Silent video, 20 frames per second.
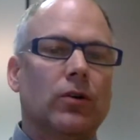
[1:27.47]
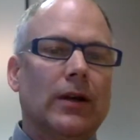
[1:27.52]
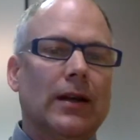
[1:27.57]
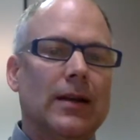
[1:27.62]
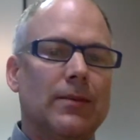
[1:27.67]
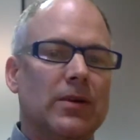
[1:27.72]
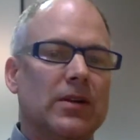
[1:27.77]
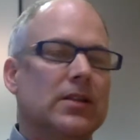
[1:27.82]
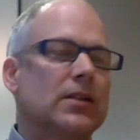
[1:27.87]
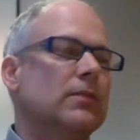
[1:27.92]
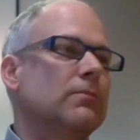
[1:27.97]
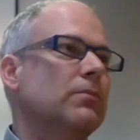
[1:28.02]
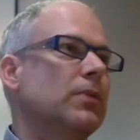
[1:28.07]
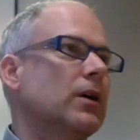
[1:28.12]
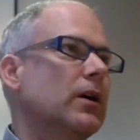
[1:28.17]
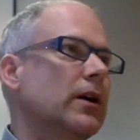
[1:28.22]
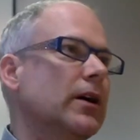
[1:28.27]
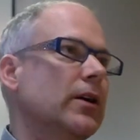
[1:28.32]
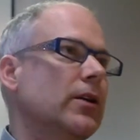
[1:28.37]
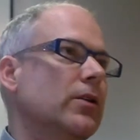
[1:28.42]
limited
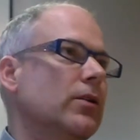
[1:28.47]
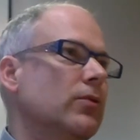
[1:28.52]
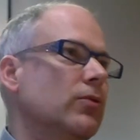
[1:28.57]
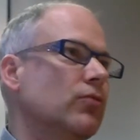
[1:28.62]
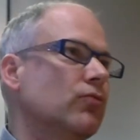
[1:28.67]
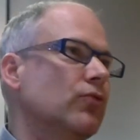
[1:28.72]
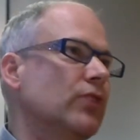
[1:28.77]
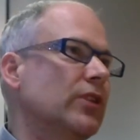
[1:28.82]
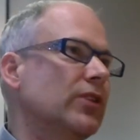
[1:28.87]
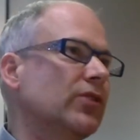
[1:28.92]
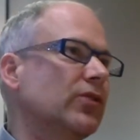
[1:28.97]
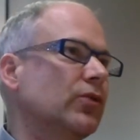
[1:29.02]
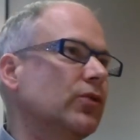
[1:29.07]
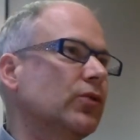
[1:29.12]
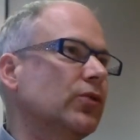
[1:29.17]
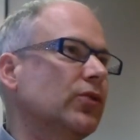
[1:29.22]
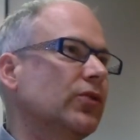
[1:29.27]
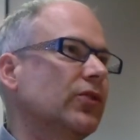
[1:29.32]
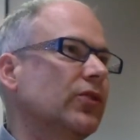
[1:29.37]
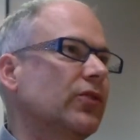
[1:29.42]
by the
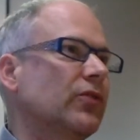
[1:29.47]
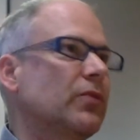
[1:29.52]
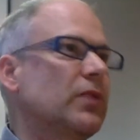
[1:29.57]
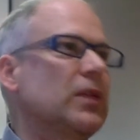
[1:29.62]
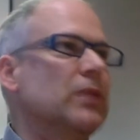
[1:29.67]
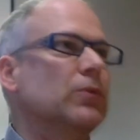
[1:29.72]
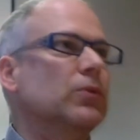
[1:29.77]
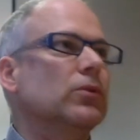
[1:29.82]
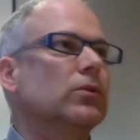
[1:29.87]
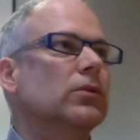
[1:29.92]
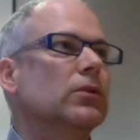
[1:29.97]
resources of people.